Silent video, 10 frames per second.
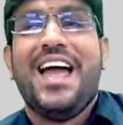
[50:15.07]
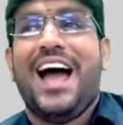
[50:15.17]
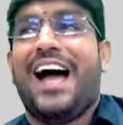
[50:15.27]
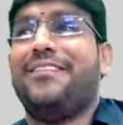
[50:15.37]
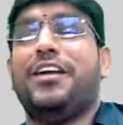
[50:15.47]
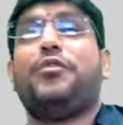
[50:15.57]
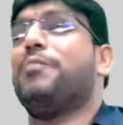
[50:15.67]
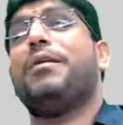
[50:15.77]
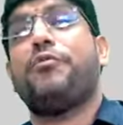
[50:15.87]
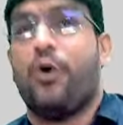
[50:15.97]
I went for
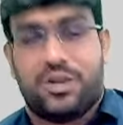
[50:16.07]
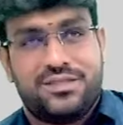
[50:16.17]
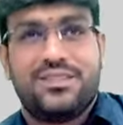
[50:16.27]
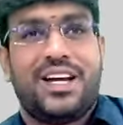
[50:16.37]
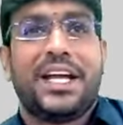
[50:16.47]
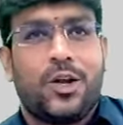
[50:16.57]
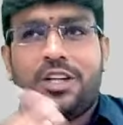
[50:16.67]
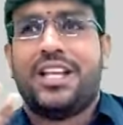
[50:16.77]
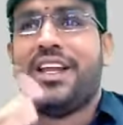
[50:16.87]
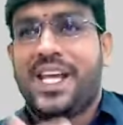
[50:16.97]
Big Four. I cannot
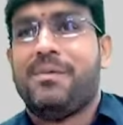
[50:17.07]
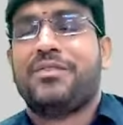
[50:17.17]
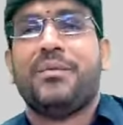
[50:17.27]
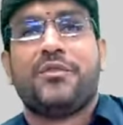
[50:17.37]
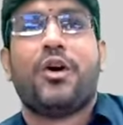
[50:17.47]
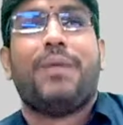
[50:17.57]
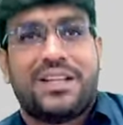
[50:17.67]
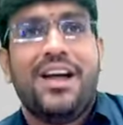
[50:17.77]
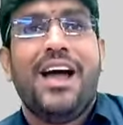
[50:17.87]
tell the name of the Big Four, but